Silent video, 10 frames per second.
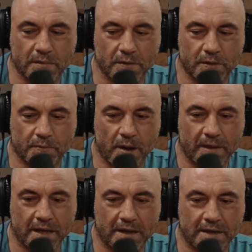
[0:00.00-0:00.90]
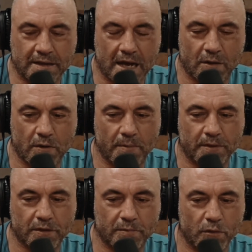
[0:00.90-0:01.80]
so we should probably get the exact quote, but
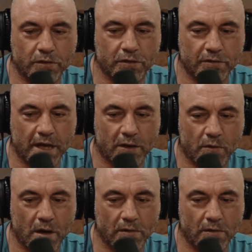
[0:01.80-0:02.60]
there's more to that quote.